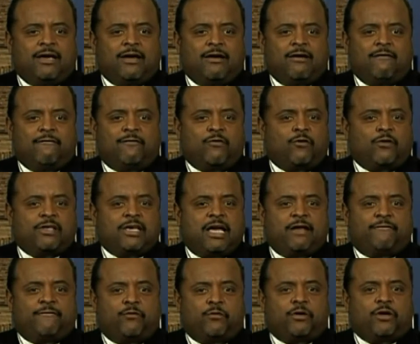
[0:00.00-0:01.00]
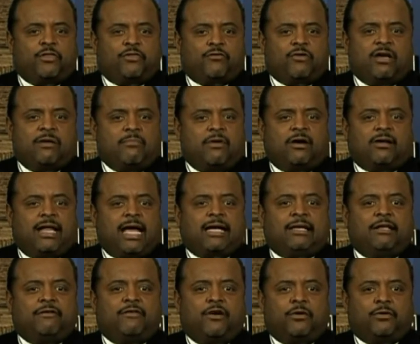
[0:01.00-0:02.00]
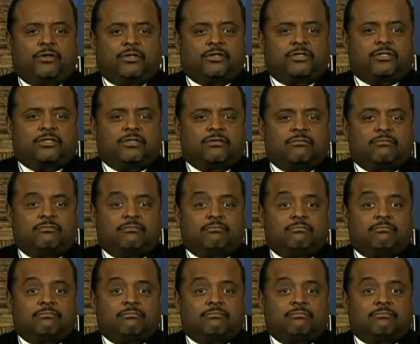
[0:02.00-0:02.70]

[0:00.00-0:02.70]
48 43 among likely voters.